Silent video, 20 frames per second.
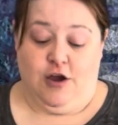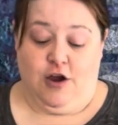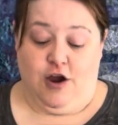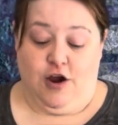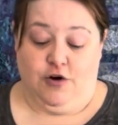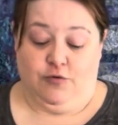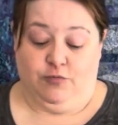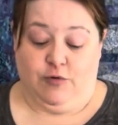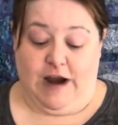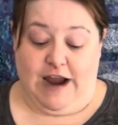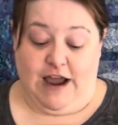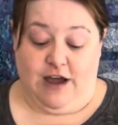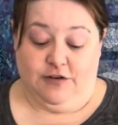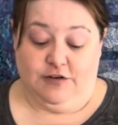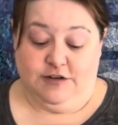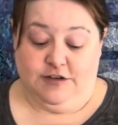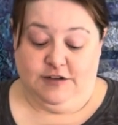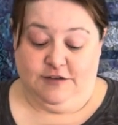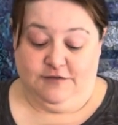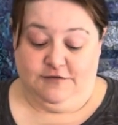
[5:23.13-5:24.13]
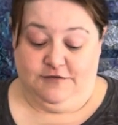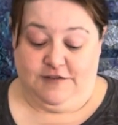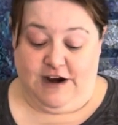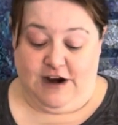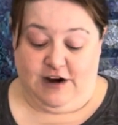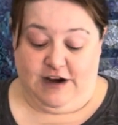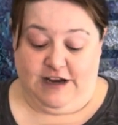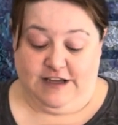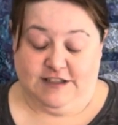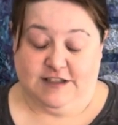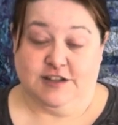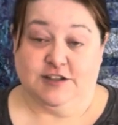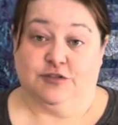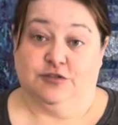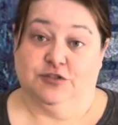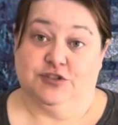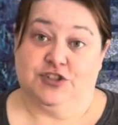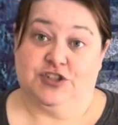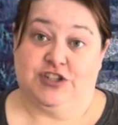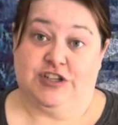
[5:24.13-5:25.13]
around various
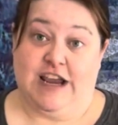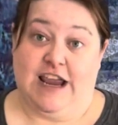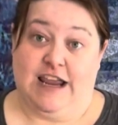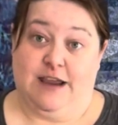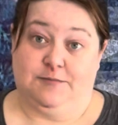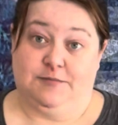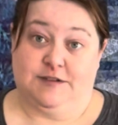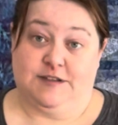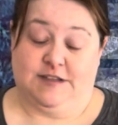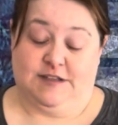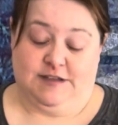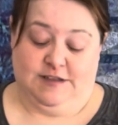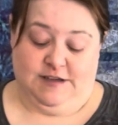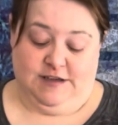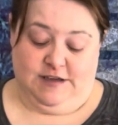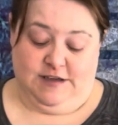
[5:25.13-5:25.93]
little shapes.